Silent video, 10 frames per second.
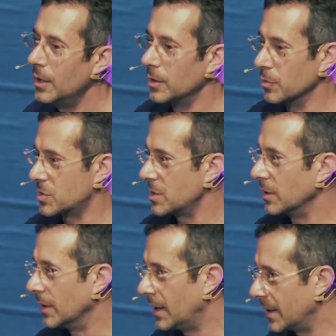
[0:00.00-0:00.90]
you'll see a
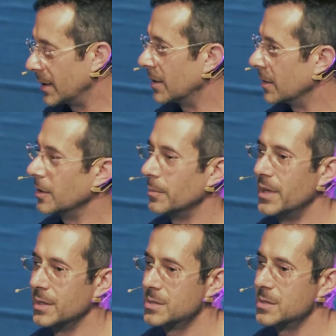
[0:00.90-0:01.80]
line in GitHub
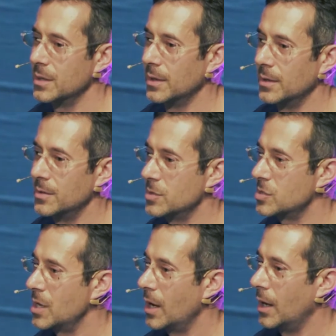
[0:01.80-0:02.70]
that
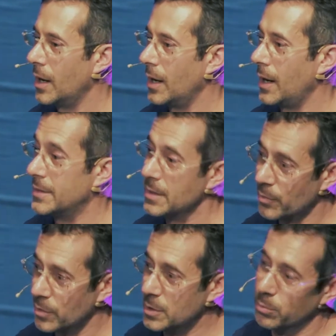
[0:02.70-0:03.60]
says a
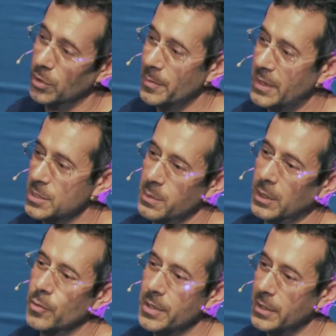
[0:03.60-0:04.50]
temporary deployment has been
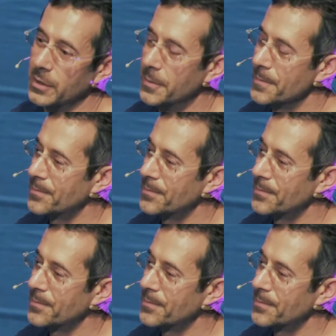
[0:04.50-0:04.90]
created.